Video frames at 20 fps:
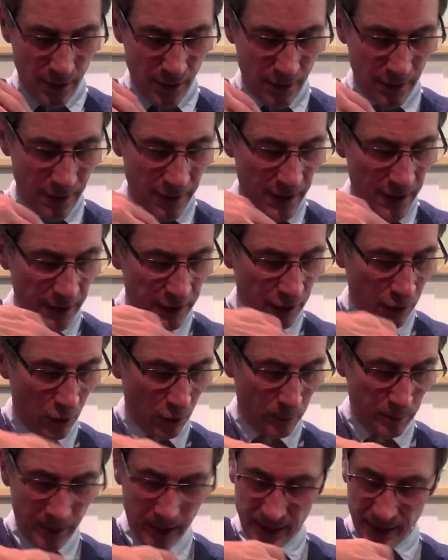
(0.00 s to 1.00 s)
This
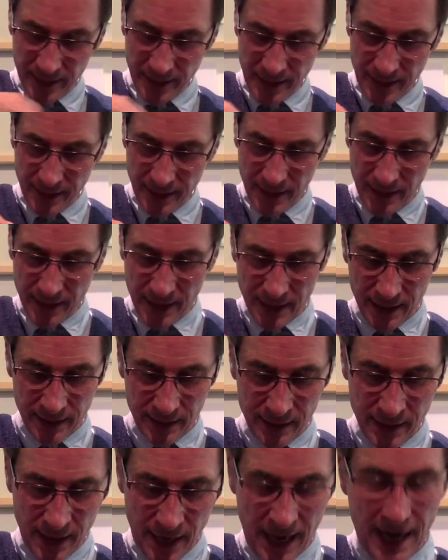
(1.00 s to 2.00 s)
whole piece here,
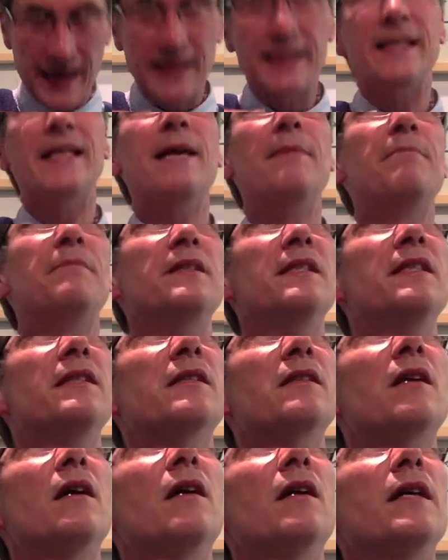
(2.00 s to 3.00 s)
this, had an empty
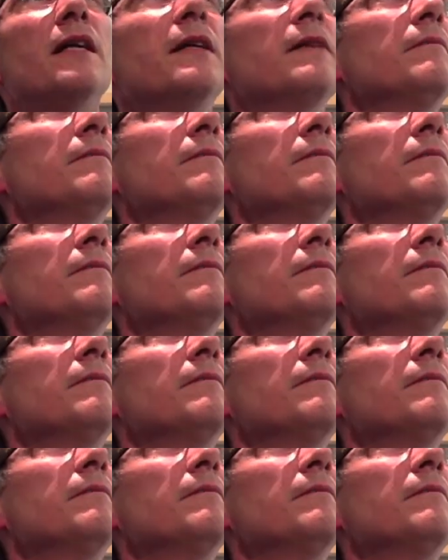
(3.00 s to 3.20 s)
sky.